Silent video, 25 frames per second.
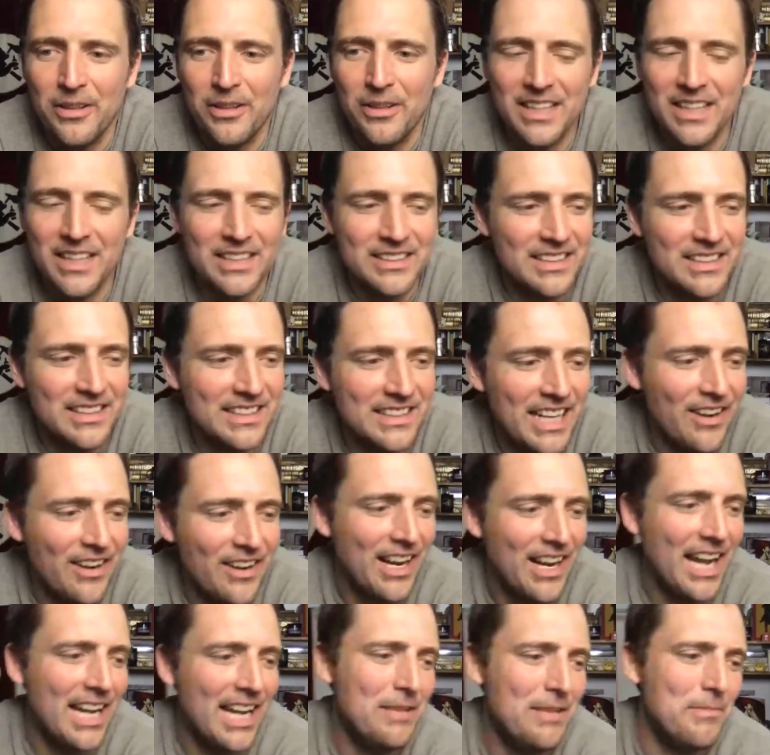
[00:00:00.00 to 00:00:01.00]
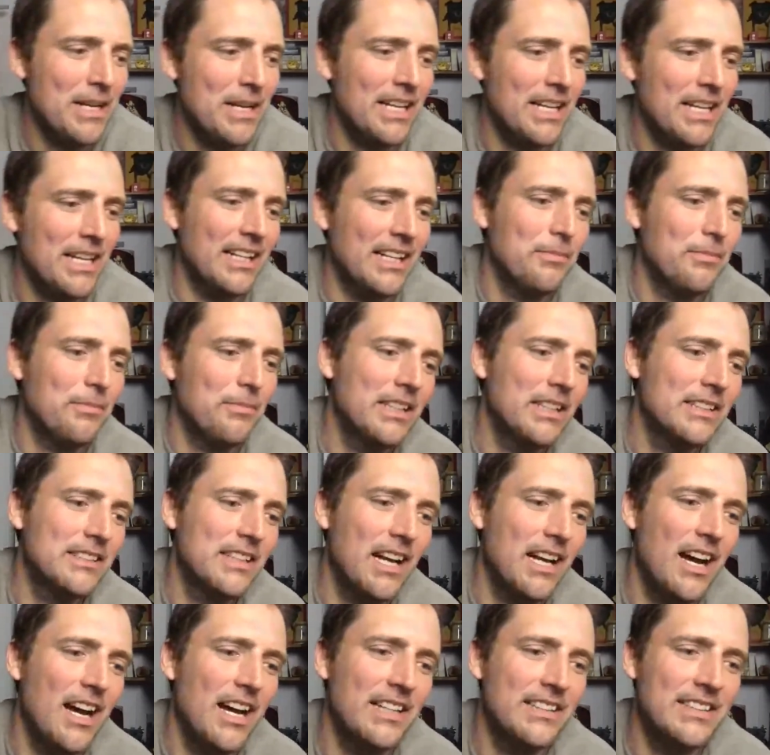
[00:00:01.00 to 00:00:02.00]
doesn't carry any meaning, because
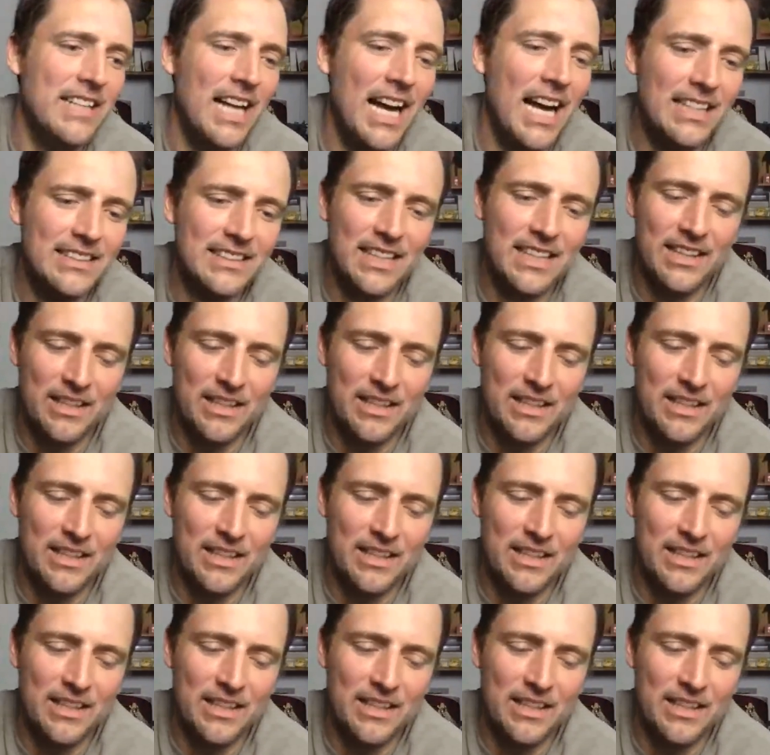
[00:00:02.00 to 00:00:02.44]
Nazi,